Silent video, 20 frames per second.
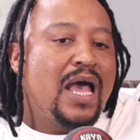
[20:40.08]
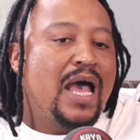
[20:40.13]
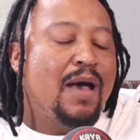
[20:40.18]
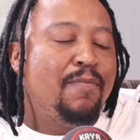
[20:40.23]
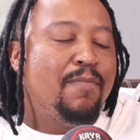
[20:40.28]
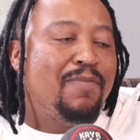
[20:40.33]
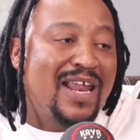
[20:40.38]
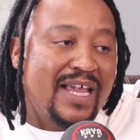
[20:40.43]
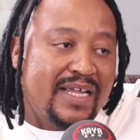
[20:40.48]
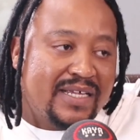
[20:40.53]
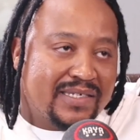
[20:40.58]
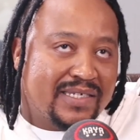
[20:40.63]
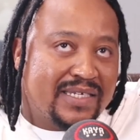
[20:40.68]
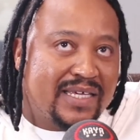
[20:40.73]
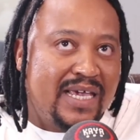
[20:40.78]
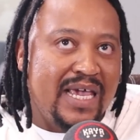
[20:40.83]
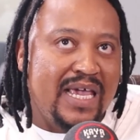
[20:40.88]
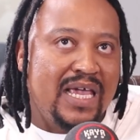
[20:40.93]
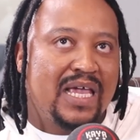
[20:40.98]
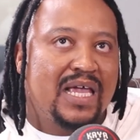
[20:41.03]
Black is
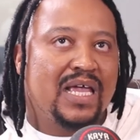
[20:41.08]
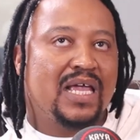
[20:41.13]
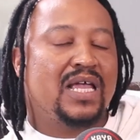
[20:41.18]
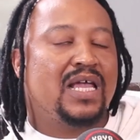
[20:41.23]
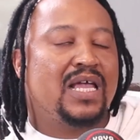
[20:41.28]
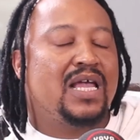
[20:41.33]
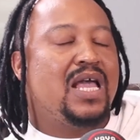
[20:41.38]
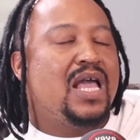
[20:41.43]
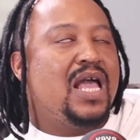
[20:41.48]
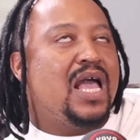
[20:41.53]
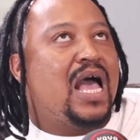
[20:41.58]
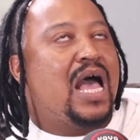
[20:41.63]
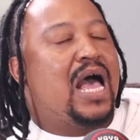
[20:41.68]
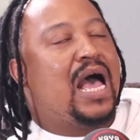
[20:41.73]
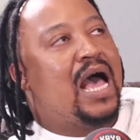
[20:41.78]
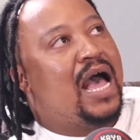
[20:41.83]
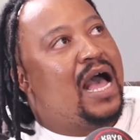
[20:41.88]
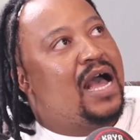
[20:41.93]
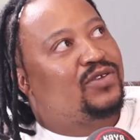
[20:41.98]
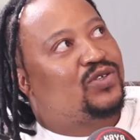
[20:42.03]
King.
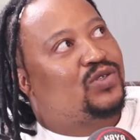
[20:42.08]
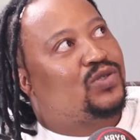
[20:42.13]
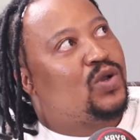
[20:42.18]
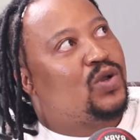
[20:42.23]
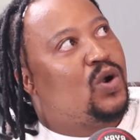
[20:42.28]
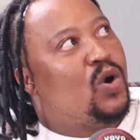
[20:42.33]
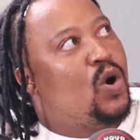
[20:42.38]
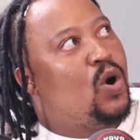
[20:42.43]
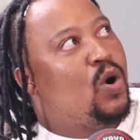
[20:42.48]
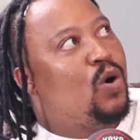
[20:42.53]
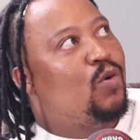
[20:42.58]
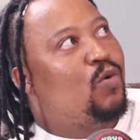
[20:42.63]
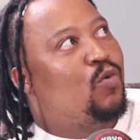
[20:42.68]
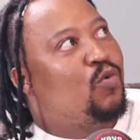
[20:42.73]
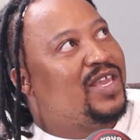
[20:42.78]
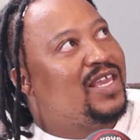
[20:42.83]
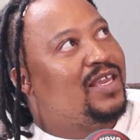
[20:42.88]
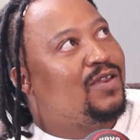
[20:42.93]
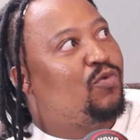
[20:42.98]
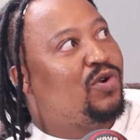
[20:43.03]
So
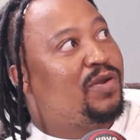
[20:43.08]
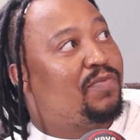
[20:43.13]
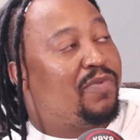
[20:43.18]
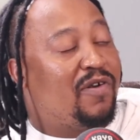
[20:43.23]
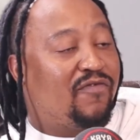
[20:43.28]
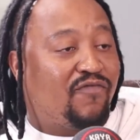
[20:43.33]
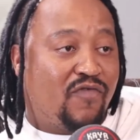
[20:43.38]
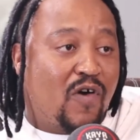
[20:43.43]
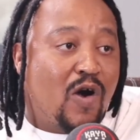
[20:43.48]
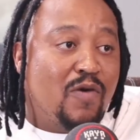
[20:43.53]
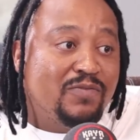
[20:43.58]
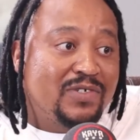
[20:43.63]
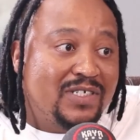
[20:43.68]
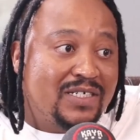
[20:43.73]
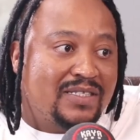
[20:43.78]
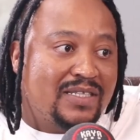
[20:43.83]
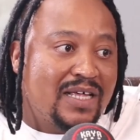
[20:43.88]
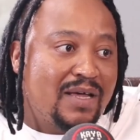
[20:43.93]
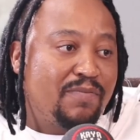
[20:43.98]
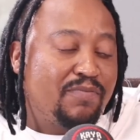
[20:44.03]
we performed
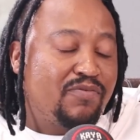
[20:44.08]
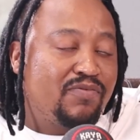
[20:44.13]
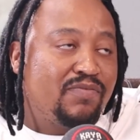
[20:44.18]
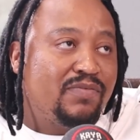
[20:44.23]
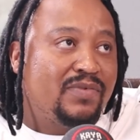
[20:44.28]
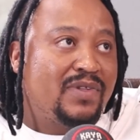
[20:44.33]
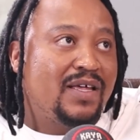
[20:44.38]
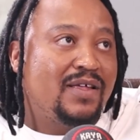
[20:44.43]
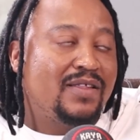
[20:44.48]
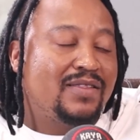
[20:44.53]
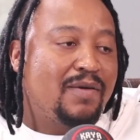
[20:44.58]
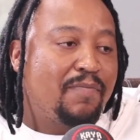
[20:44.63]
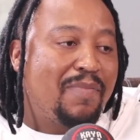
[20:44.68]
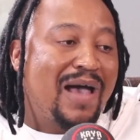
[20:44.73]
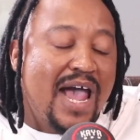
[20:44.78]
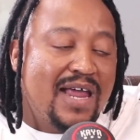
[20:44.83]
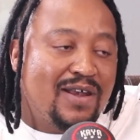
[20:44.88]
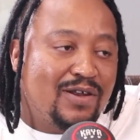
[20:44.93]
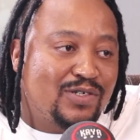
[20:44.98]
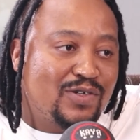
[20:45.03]
the
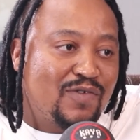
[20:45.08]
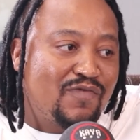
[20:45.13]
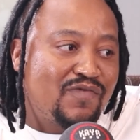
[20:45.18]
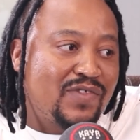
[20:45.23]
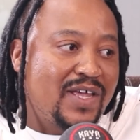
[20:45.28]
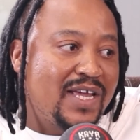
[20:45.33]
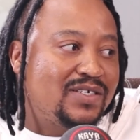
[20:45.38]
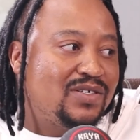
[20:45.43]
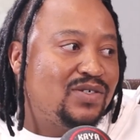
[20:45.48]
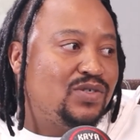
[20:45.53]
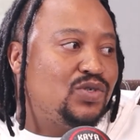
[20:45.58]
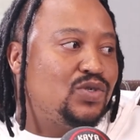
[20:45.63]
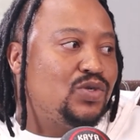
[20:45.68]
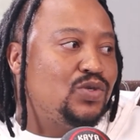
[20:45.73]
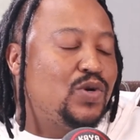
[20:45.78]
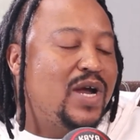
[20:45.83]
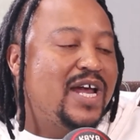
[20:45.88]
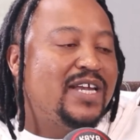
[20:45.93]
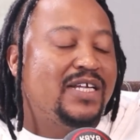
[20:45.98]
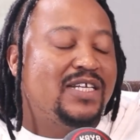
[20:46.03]
pilot of that
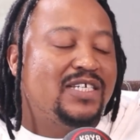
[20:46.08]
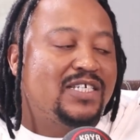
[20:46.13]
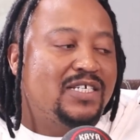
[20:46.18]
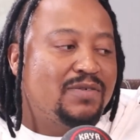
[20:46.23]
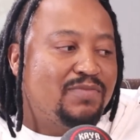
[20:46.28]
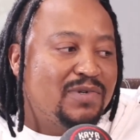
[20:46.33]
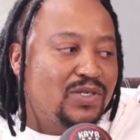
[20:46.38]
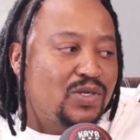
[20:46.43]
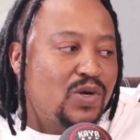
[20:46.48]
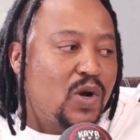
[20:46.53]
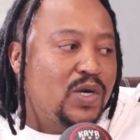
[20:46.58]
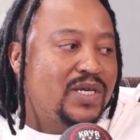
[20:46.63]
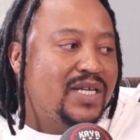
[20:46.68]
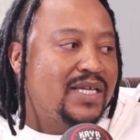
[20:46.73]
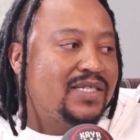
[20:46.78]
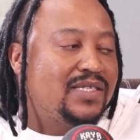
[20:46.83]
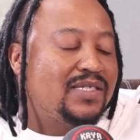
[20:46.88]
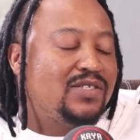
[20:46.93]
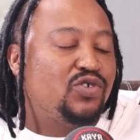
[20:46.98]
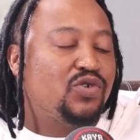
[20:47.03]
to an intimate
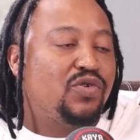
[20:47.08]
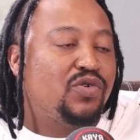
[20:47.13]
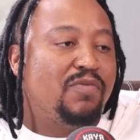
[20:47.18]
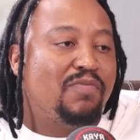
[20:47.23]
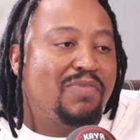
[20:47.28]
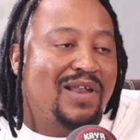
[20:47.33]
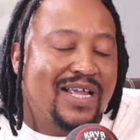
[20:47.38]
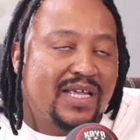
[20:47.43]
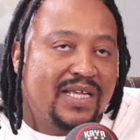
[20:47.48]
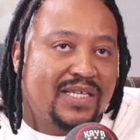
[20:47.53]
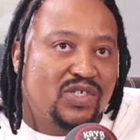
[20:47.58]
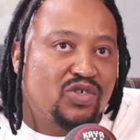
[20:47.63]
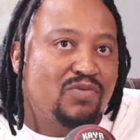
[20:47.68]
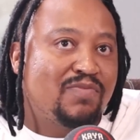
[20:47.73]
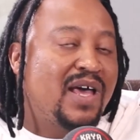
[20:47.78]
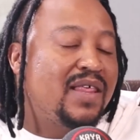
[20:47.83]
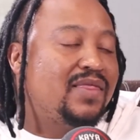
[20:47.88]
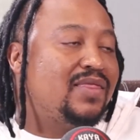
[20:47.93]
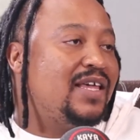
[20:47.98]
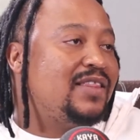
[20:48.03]
audience during Black History
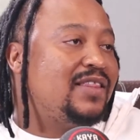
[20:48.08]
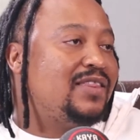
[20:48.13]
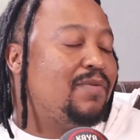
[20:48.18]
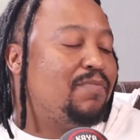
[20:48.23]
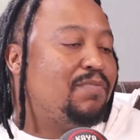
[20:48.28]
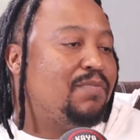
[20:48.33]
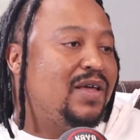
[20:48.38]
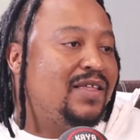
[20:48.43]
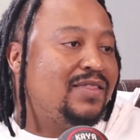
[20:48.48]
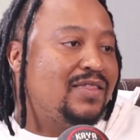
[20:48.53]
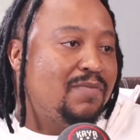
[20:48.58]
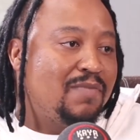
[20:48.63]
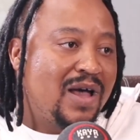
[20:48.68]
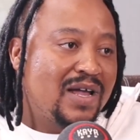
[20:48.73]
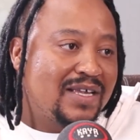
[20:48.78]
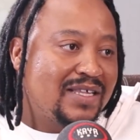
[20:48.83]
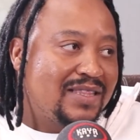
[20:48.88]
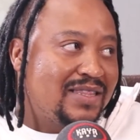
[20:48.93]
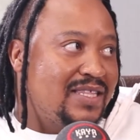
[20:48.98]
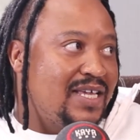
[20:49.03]
Month at the
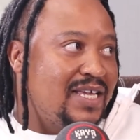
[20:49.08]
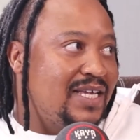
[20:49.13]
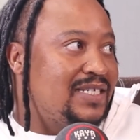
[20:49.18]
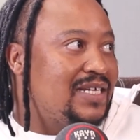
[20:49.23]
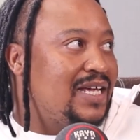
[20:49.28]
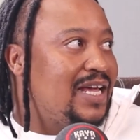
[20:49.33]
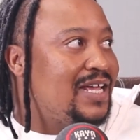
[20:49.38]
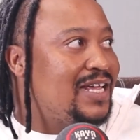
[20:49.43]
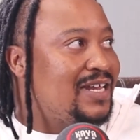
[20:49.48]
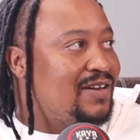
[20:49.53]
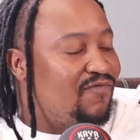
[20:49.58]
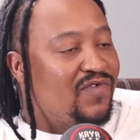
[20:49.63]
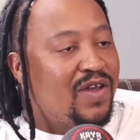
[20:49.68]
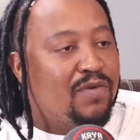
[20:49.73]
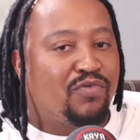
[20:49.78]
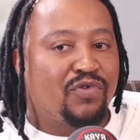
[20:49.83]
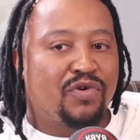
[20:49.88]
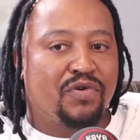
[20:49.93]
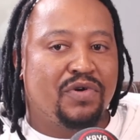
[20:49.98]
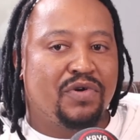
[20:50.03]
Market Theatre in
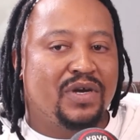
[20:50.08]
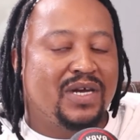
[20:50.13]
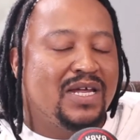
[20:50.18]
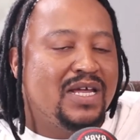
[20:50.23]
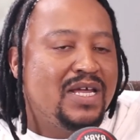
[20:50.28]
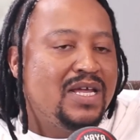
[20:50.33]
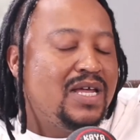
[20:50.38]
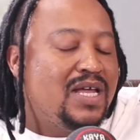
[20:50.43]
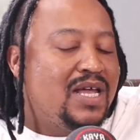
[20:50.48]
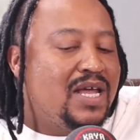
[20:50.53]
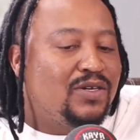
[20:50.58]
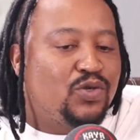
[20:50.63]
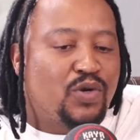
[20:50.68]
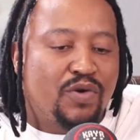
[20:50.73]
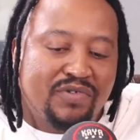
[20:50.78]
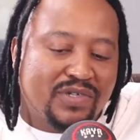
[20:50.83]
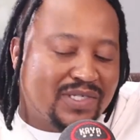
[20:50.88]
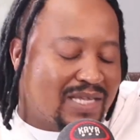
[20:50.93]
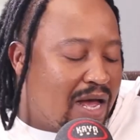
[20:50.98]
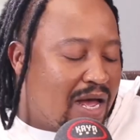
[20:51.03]
February, to a
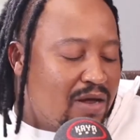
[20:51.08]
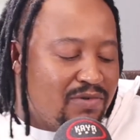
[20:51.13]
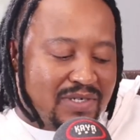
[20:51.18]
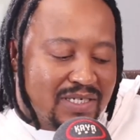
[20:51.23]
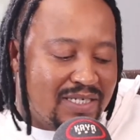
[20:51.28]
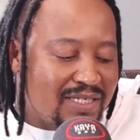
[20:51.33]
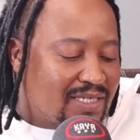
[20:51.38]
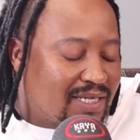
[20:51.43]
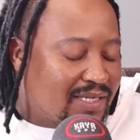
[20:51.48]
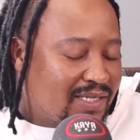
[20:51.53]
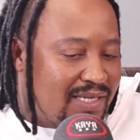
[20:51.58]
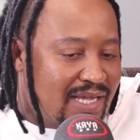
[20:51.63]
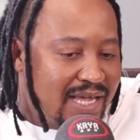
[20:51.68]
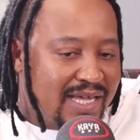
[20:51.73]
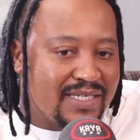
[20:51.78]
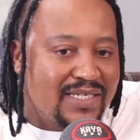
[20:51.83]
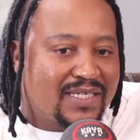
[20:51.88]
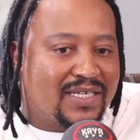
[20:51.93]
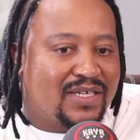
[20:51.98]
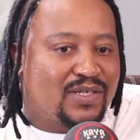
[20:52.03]
resounding
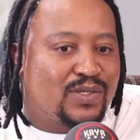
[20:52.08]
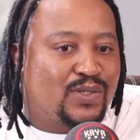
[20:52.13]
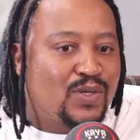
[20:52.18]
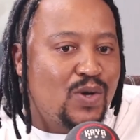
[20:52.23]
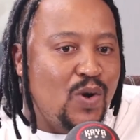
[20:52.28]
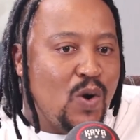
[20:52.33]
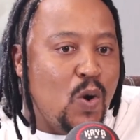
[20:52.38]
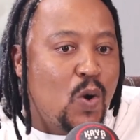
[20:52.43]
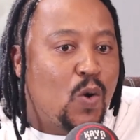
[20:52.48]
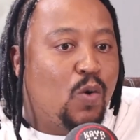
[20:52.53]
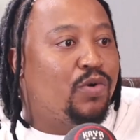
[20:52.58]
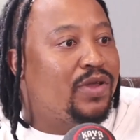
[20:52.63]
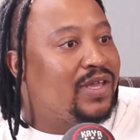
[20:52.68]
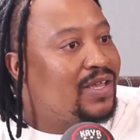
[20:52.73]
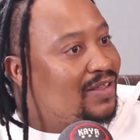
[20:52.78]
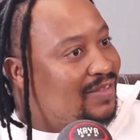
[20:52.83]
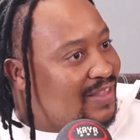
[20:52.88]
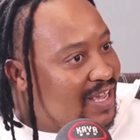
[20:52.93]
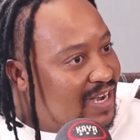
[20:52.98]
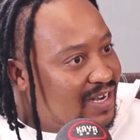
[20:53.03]
success. So
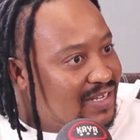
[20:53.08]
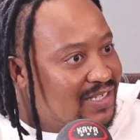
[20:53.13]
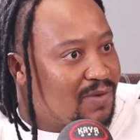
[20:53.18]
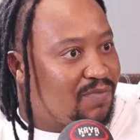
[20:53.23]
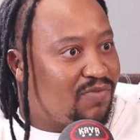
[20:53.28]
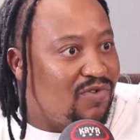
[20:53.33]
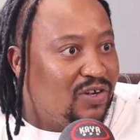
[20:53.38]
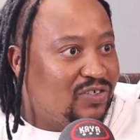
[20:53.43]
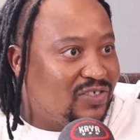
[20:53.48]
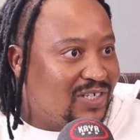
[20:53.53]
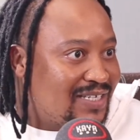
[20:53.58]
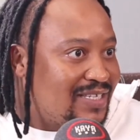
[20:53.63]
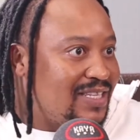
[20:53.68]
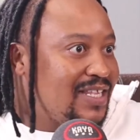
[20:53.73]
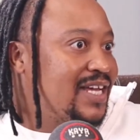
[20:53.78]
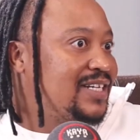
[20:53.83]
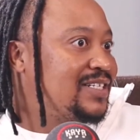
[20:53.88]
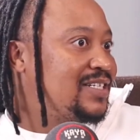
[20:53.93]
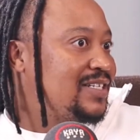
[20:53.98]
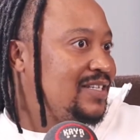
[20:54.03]
that is a project
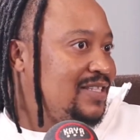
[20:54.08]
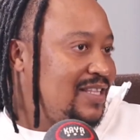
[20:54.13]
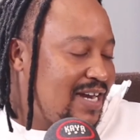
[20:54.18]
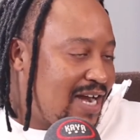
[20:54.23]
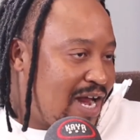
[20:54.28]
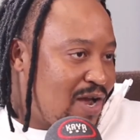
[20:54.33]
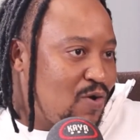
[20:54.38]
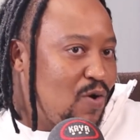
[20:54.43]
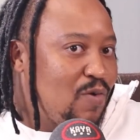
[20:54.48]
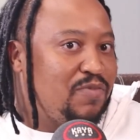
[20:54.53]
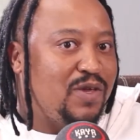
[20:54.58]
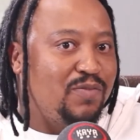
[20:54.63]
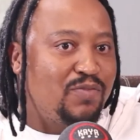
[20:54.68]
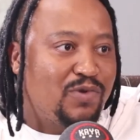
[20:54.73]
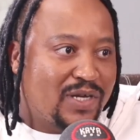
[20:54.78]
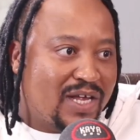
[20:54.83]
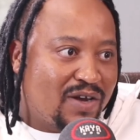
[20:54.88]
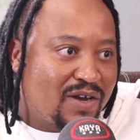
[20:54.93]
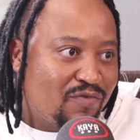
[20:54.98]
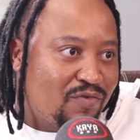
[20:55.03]
that I know people
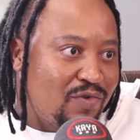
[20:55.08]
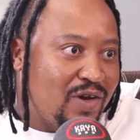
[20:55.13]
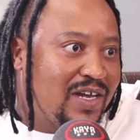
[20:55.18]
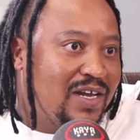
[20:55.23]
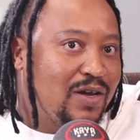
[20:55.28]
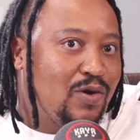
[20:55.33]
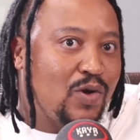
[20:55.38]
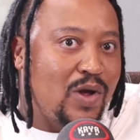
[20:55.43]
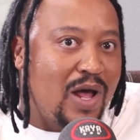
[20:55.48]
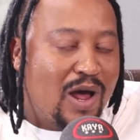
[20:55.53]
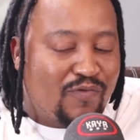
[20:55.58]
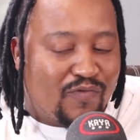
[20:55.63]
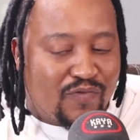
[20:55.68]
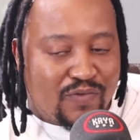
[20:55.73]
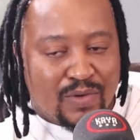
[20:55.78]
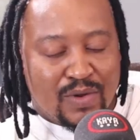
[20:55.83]
can really look up